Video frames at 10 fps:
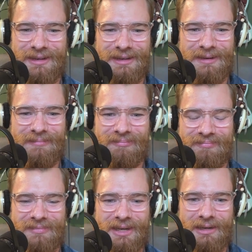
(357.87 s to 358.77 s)
Um,
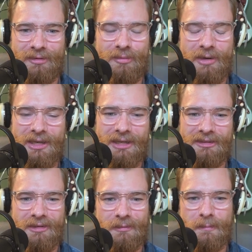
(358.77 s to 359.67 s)
I don't want to get
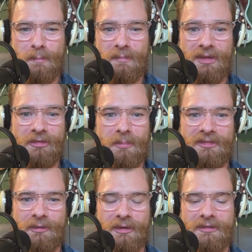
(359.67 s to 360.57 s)
into the, the
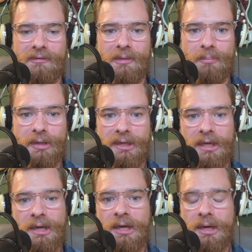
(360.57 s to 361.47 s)
specifics of it, but
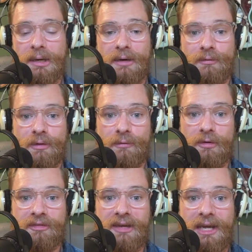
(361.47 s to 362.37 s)
uh, for the
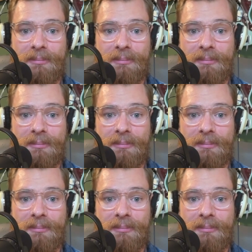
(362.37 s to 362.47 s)
first time